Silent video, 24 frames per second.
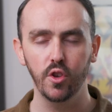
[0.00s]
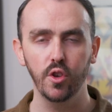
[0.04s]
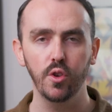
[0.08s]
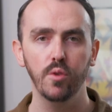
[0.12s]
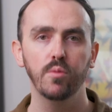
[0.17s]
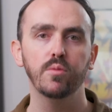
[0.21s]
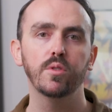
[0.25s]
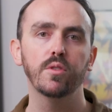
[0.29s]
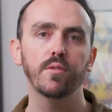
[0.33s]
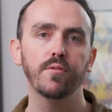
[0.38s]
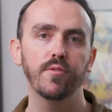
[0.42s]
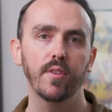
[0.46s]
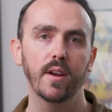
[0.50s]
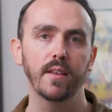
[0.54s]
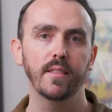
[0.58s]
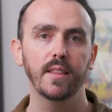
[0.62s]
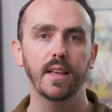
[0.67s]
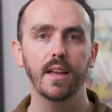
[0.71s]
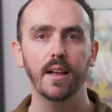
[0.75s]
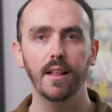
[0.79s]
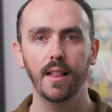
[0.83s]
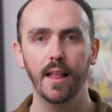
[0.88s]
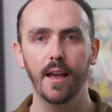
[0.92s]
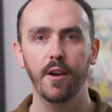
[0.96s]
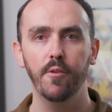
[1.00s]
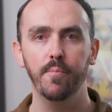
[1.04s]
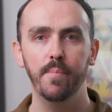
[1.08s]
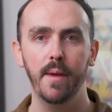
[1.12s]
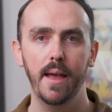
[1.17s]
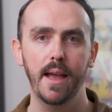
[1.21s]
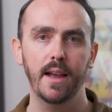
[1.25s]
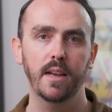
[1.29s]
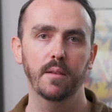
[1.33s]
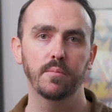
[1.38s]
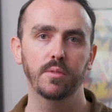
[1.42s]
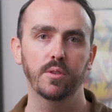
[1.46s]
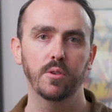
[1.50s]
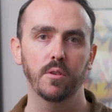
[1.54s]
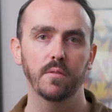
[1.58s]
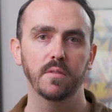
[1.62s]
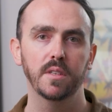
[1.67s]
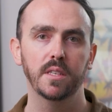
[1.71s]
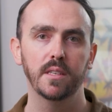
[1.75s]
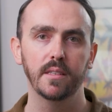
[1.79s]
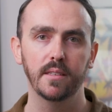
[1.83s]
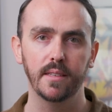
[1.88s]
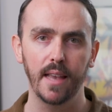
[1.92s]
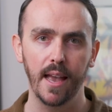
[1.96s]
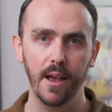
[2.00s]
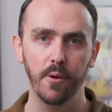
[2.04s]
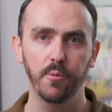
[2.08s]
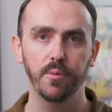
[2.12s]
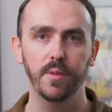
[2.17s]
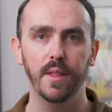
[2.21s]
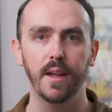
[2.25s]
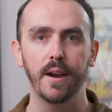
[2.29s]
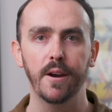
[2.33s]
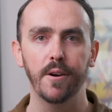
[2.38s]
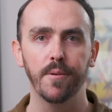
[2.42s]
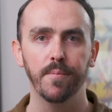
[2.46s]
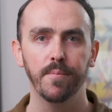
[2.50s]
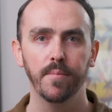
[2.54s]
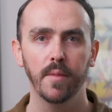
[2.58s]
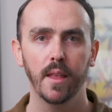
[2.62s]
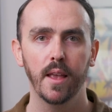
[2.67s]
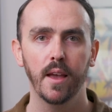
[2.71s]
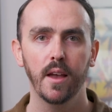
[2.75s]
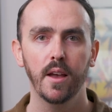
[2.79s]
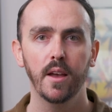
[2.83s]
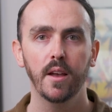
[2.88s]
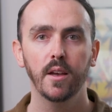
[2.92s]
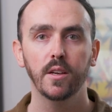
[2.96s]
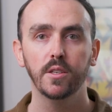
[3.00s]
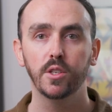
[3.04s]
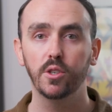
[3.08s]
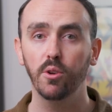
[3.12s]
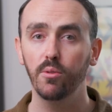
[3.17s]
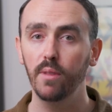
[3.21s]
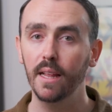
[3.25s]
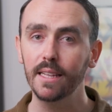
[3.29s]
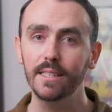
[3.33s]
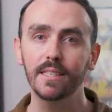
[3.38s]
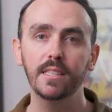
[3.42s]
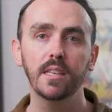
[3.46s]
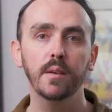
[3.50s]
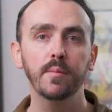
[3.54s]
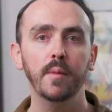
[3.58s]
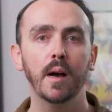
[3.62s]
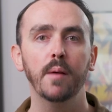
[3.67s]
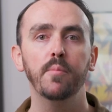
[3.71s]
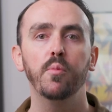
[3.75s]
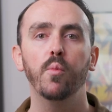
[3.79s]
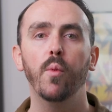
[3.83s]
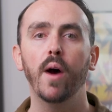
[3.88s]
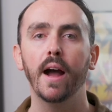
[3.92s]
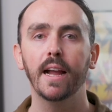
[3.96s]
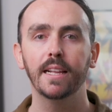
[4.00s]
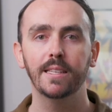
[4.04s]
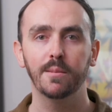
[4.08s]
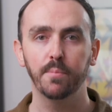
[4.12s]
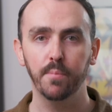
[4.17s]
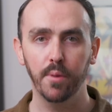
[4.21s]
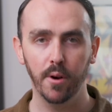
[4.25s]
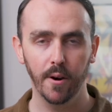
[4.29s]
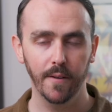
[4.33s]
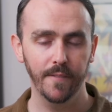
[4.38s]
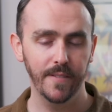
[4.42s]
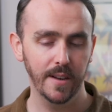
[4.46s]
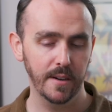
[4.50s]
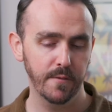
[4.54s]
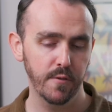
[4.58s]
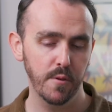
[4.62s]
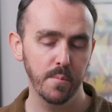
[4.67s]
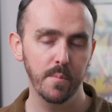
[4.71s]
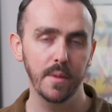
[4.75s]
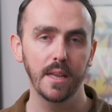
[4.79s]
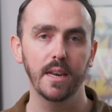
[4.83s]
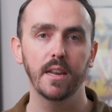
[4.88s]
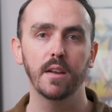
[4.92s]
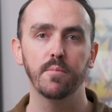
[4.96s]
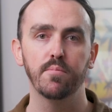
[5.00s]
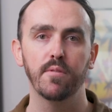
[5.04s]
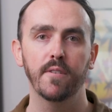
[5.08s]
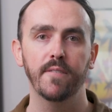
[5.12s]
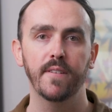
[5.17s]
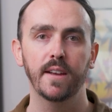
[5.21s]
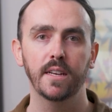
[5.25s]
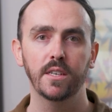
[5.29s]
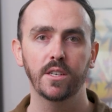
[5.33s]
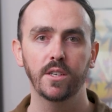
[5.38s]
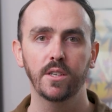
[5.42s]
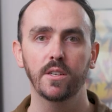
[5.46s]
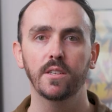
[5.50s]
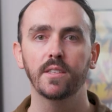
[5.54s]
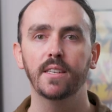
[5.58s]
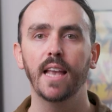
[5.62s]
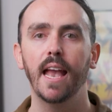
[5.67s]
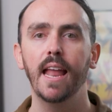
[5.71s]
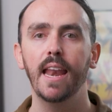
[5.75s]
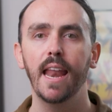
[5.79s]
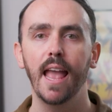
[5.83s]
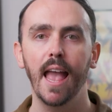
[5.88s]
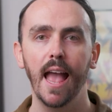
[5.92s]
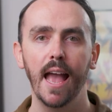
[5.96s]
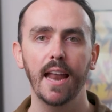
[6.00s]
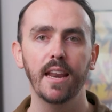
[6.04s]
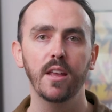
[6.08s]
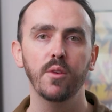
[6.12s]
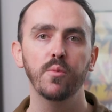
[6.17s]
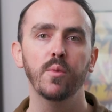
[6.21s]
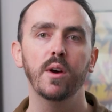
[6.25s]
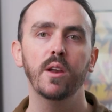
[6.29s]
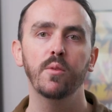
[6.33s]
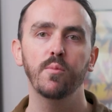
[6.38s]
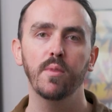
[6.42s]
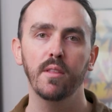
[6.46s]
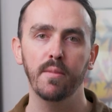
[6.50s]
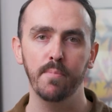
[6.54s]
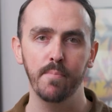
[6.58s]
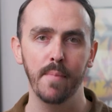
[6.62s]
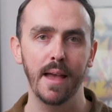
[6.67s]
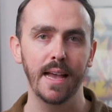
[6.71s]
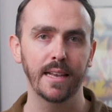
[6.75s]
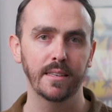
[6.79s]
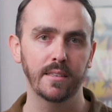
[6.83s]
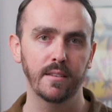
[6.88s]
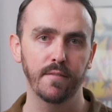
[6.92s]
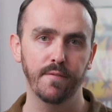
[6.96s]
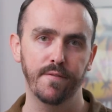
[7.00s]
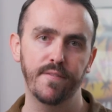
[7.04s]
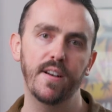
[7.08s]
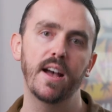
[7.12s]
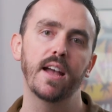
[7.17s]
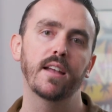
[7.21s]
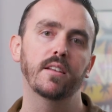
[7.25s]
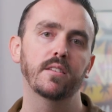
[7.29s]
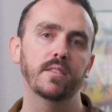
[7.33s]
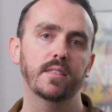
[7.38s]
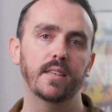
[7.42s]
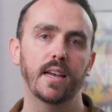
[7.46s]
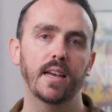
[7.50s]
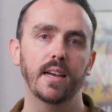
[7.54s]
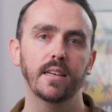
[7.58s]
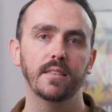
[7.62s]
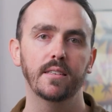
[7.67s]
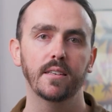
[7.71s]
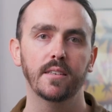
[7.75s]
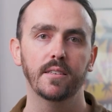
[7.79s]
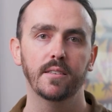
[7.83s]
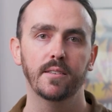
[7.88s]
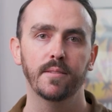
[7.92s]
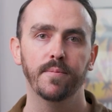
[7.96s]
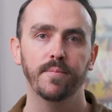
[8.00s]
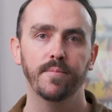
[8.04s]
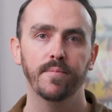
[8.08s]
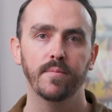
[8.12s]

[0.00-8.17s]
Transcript: user-friendly cloud backup services out there. So let's sum up why it's perfect for media professionals and anyone with massive file sizes.